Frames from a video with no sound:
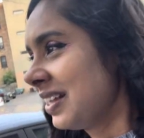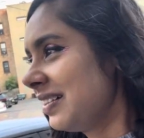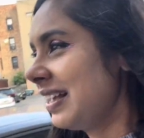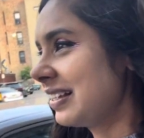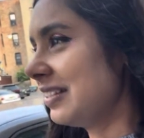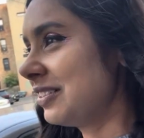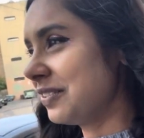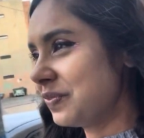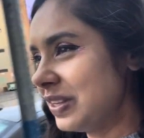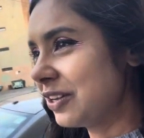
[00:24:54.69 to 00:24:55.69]
like
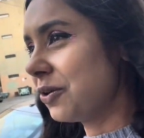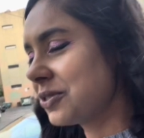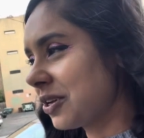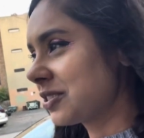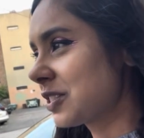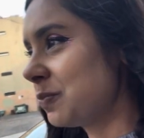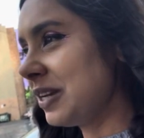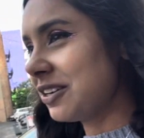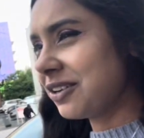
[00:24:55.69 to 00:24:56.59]
it goes on speaker.